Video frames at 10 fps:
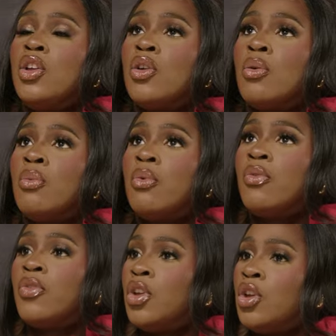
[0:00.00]
You know,
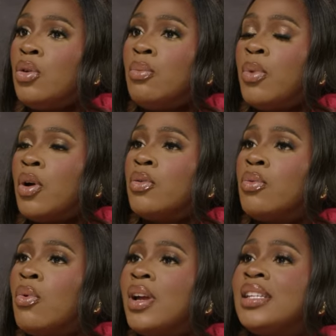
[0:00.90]
for you
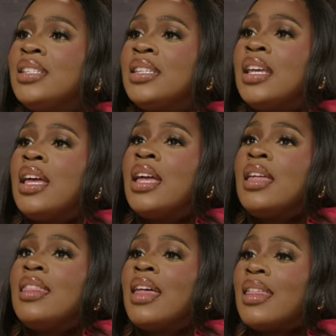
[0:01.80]
both, what is
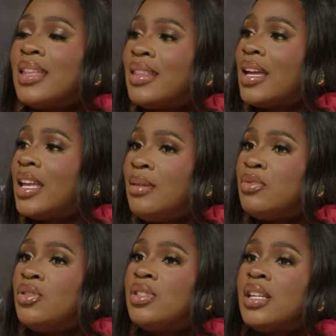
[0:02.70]
that thing that
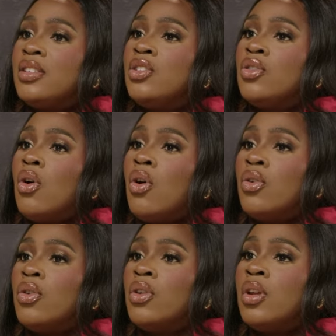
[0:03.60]
keeps you centered
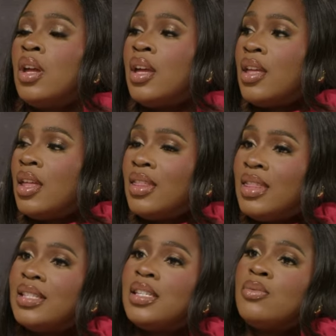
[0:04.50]
on,
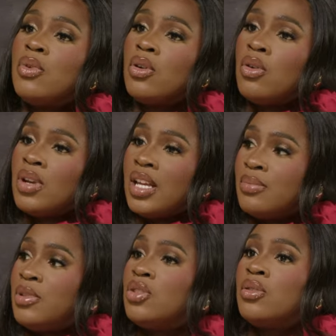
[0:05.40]
this is what God
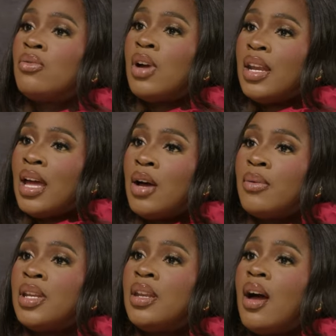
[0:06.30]
has me doing right
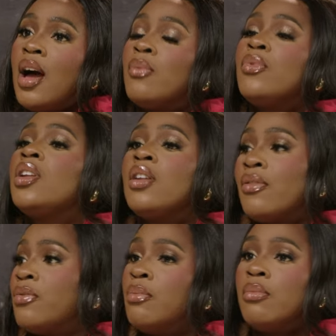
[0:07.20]
now, and I would
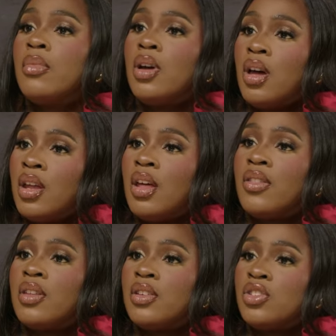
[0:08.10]
love
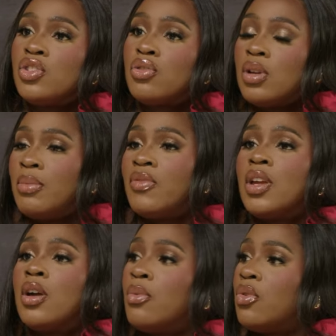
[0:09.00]
another stream of
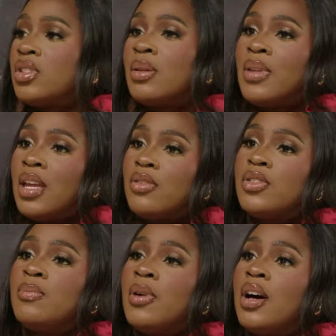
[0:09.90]
income or something
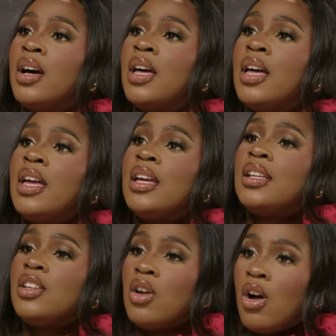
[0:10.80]
else, but
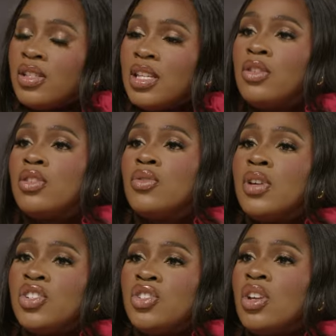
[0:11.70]
asking those
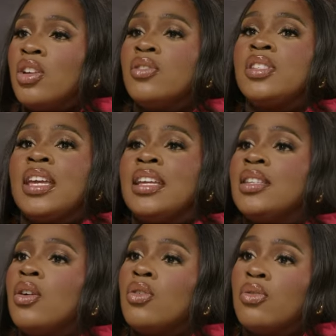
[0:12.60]
questions that you're saying,
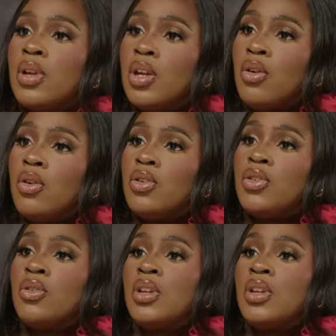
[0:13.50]
is it honoring God?